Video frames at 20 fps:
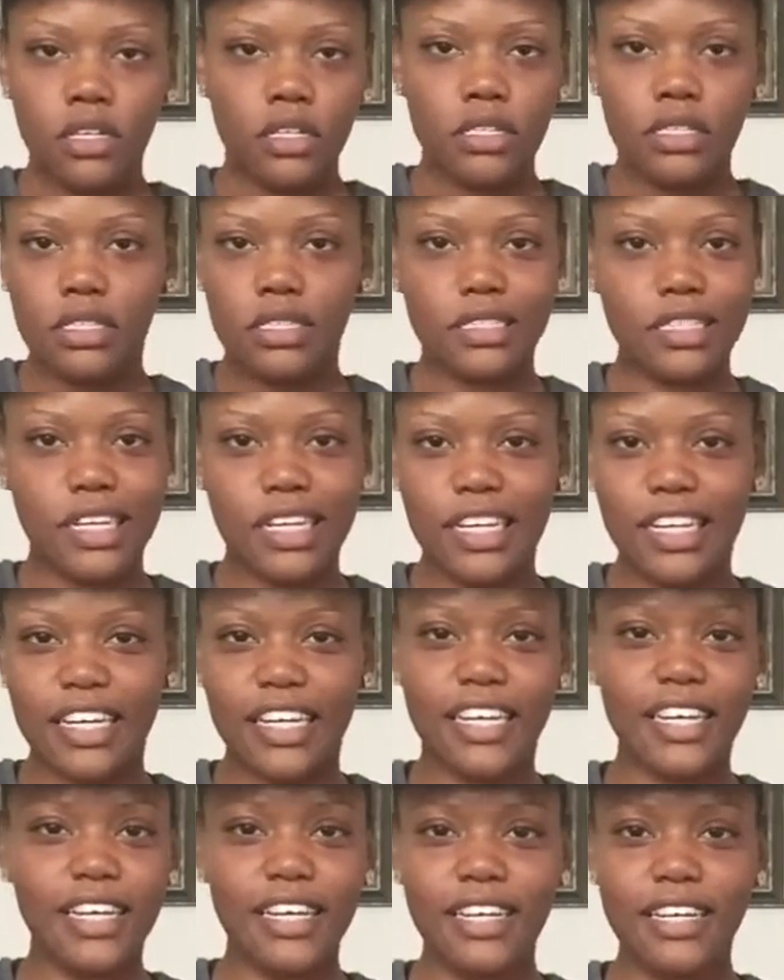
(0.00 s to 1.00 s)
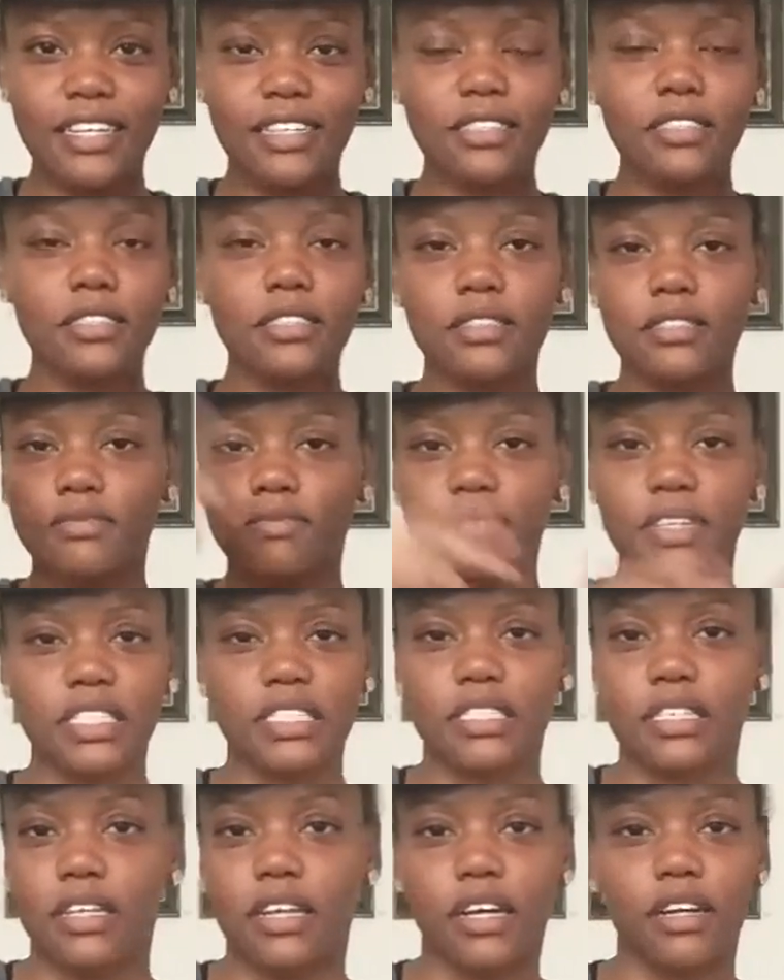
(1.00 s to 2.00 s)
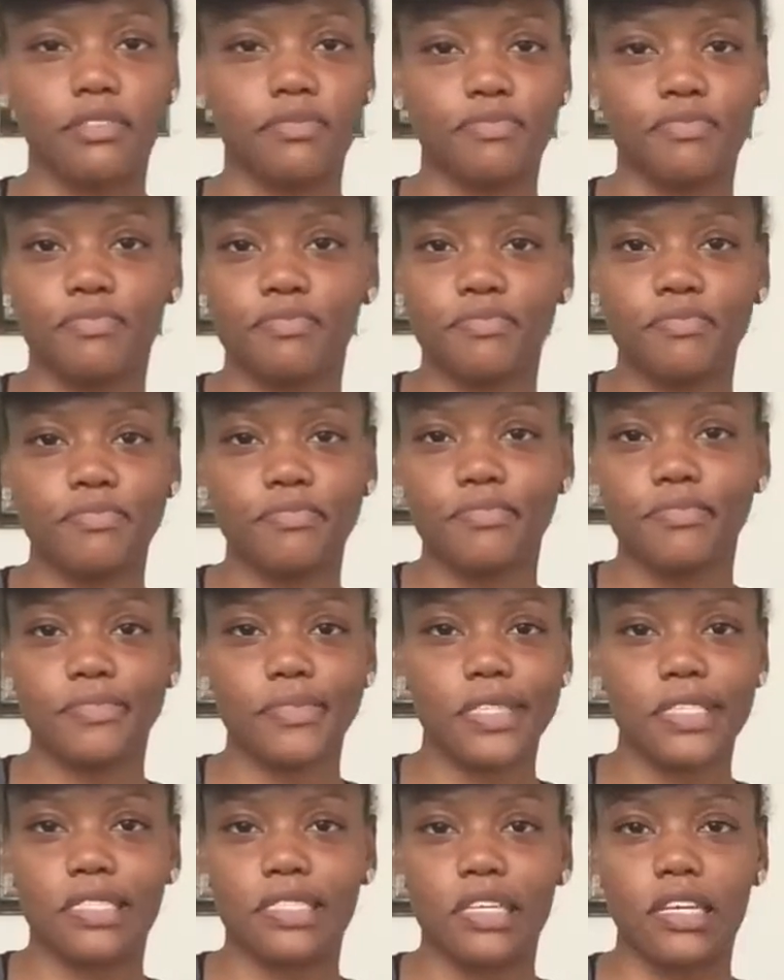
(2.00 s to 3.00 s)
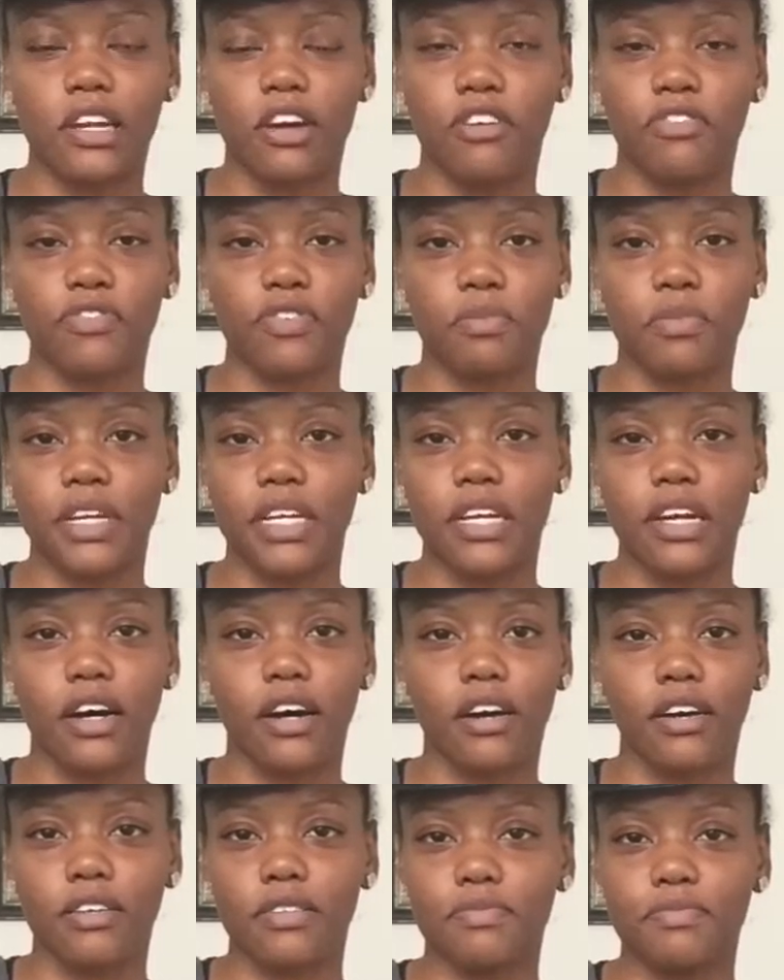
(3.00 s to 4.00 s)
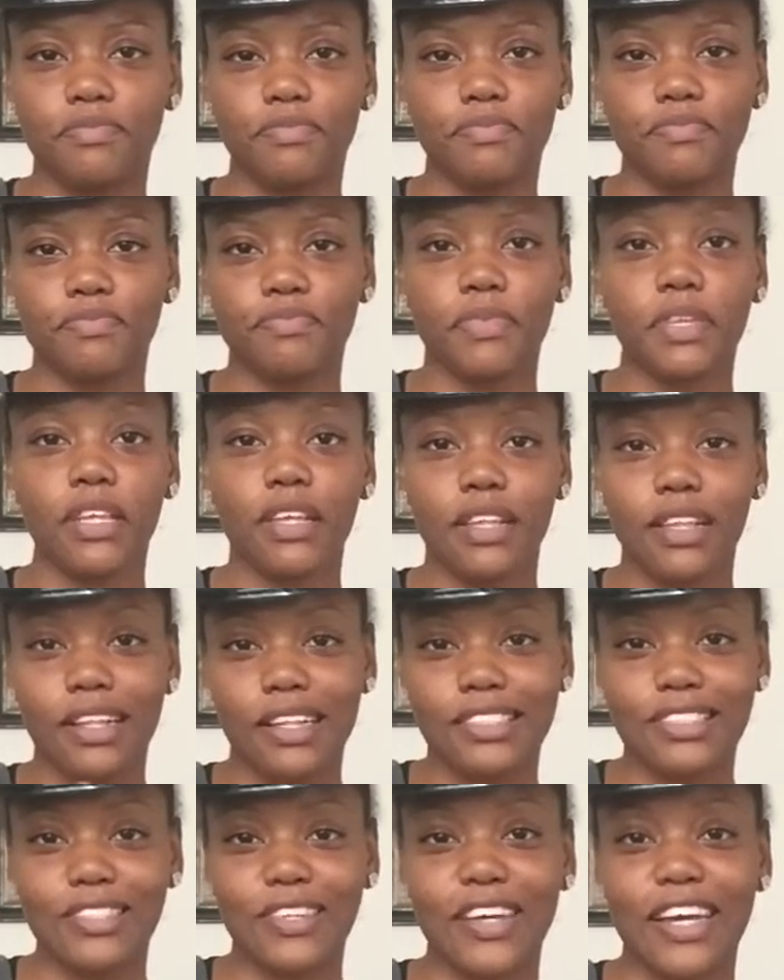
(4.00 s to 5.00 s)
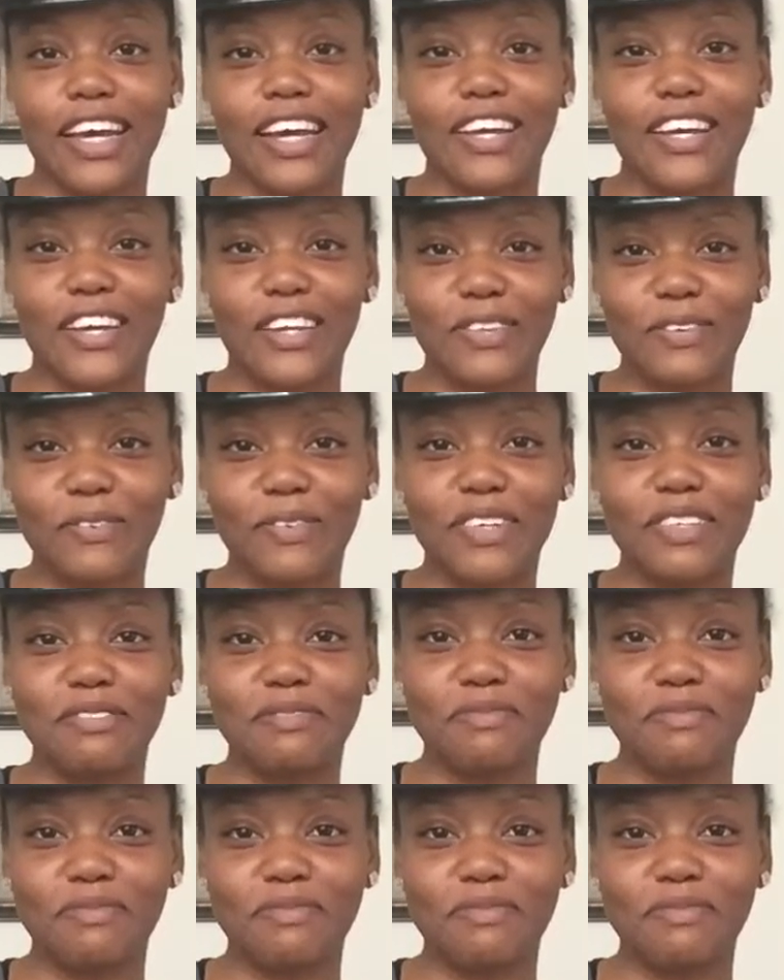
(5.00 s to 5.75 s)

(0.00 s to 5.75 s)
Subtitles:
Nah, it's a no. It's a no for me, dog. Let's look at another one.